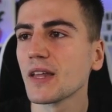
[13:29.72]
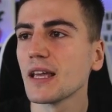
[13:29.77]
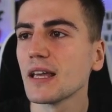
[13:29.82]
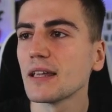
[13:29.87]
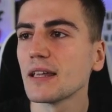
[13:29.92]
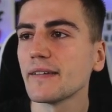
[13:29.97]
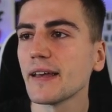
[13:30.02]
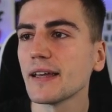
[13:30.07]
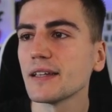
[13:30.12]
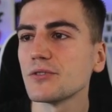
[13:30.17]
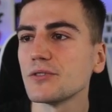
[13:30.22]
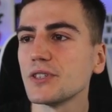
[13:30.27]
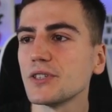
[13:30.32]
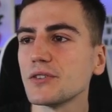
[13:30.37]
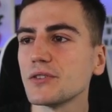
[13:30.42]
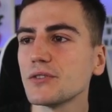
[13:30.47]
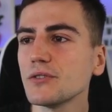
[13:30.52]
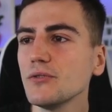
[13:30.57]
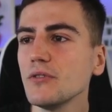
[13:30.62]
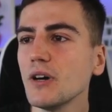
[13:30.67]
Knight to
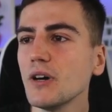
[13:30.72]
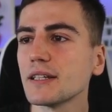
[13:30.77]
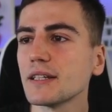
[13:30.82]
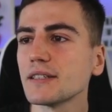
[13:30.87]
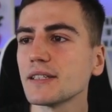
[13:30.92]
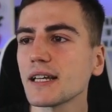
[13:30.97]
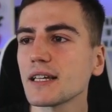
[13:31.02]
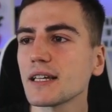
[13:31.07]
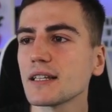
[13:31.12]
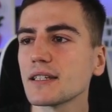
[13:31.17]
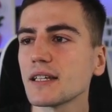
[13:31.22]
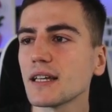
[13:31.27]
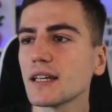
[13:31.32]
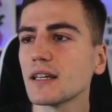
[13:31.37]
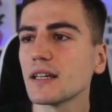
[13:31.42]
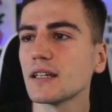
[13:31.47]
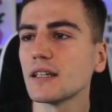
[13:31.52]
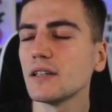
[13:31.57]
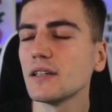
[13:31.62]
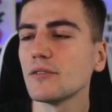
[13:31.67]
d2, attacking the
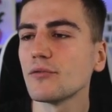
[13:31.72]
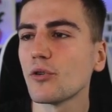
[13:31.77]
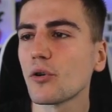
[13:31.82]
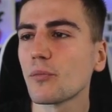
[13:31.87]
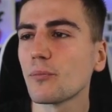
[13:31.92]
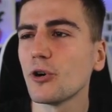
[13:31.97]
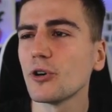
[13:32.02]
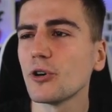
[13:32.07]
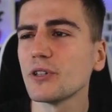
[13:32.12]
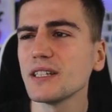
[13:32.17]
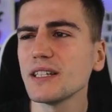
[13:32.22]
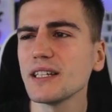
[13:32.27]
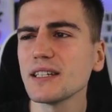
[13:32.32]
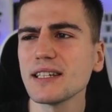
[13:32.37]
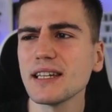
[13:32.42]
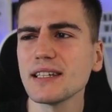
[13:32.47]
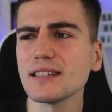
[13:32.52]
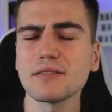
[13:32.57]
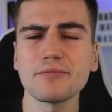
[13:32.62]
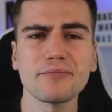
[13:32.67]
e4 pawn, and I
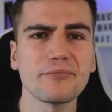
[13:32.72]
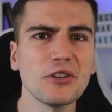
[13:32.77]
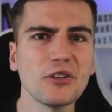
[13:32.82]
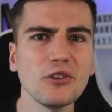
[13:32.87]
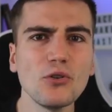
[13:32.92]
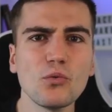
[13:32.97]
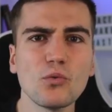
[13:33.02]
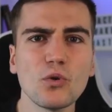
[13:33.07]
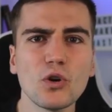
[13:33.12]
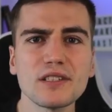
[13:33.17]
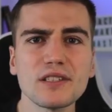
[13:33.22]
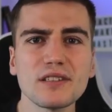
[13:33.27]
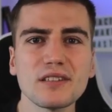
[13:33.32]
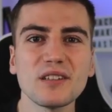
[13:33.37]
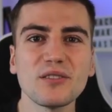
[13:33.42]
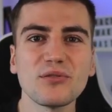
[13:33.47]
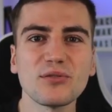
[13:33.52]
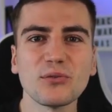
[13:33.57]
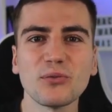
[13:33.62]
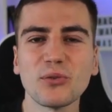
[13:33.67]
said, you know what,
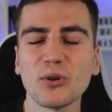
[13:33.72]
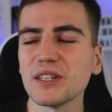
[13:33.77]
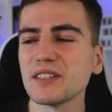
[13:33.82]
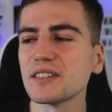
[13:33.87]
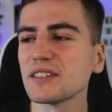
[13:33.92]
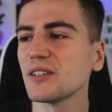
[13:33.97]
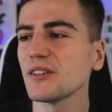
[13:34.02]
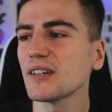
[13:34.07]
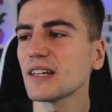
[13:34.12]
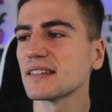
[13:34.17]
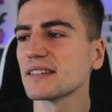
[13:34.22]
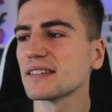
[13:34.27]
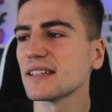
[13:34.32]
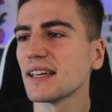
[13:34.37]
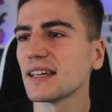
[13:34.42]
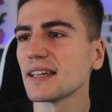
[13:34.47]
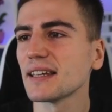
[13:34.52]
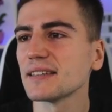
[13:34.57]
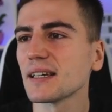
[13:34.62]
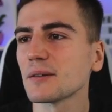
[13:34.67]
if you want, you can
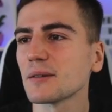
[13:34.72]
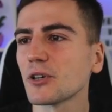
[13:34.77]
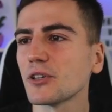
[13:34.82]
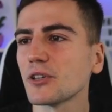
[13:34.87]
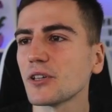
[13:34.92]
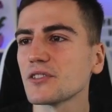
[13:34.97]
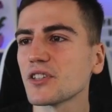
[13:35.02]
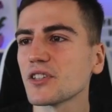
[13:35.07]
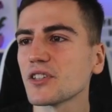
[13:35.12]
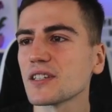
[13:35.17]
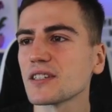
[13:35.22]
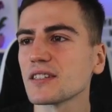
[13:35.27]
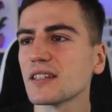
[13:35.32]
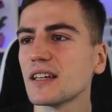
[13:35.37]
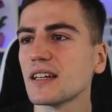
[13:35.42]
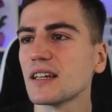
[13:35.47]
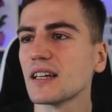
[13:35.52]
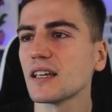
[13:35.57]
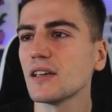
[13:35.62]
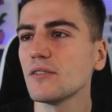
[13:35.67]
take it. I'm gonna just
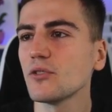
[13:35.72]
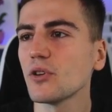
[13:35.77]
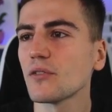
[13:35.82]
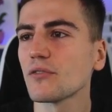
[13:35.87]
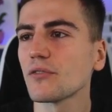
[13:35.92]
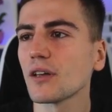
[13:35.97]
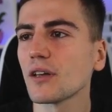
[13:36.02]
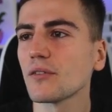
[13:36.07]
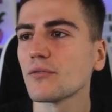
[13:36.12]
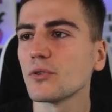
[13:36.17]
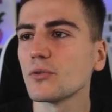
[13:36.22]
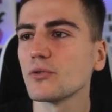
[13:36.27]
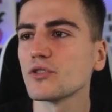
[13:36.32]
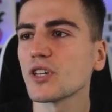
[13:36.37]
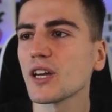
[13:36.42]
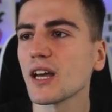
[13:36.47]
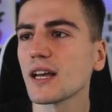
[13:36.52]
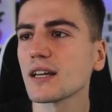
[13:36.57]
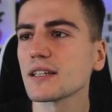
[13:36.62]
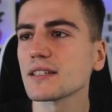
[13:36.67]
give you a few
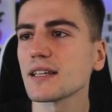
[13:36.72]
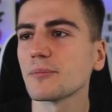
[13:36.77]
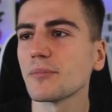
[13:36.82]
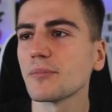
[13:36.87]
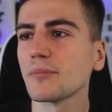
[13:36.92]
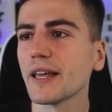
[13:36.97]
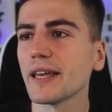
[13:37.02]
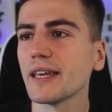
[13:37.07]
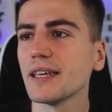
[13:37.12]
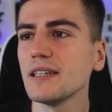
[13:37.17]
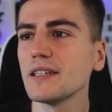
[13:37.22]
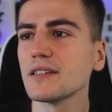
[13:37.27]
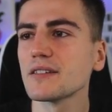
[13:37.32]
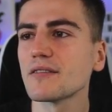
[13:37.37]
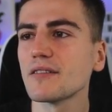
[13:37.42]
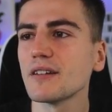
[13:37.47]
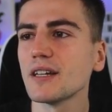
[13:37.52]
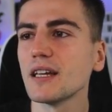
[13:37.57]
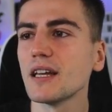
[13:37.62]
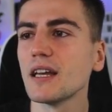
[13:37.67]
checks and play
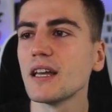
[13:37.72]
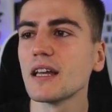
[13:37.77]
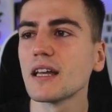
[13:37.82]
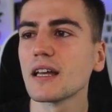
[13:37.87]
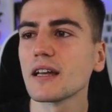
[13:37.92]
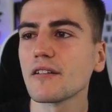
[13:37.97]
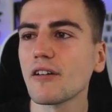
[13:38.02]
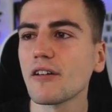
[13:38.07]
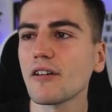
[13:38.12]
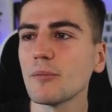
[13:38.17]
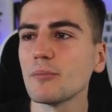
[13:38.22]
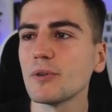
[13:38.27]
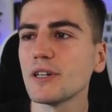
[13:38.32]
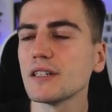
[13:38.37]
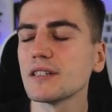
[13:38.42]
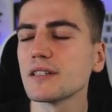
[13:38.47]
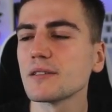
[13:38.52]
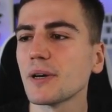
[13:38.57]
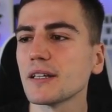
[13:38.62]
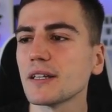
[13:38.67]
e3, grab
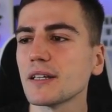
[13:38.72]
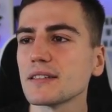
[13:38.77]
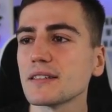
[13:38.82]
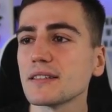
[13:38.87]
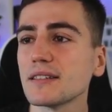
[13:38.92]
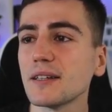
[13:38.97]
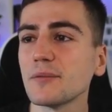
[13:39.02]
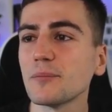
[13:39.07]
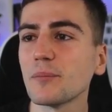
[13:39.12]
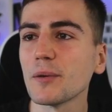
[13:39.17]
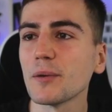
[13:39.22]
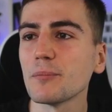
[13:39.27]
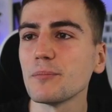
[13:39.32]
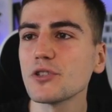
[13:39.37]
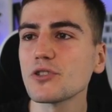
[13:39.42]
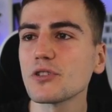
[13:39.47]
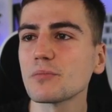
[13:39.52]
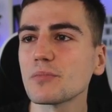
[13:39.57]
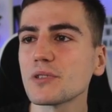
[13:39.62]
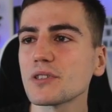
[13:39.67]
it, but then my
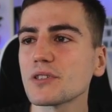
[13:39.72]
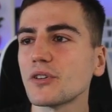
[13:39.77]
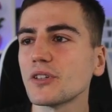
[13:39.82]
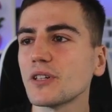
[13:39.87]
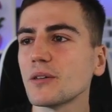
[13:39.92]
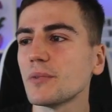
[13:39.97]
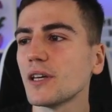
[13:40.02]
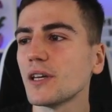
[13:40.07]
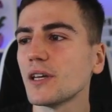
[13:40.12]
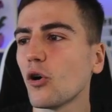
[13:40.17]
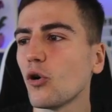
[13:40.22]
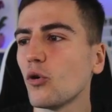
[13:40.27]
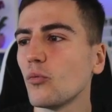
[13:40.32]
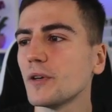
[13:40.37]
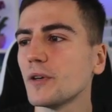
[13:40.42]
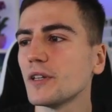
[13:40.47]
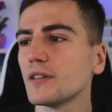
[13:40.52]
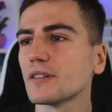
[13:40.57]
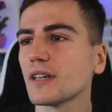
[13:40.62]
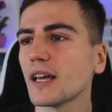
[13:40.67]
bishop is gonna be
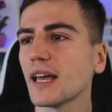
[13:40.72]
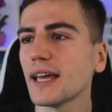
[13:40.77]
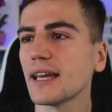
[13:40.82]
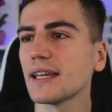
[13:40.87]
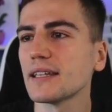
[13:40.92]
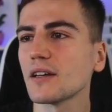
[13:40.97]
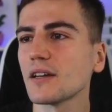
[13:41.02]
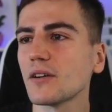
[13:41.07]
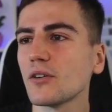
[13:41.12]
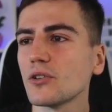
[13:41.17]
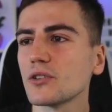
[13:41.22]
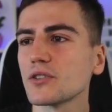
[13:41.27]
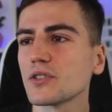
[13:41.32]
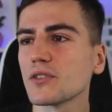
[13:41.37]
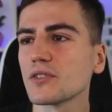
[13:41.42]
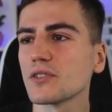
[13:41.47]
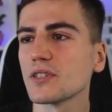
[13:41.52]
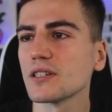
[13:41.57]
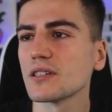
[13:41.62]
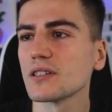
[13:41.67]
opened, and
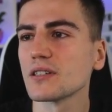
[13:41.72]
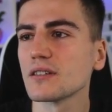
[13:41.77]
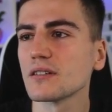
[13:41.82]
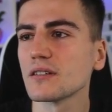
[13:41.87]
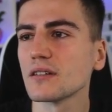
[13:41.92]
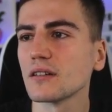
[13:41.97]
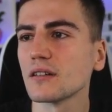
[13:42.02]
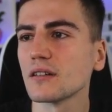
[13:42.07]
also this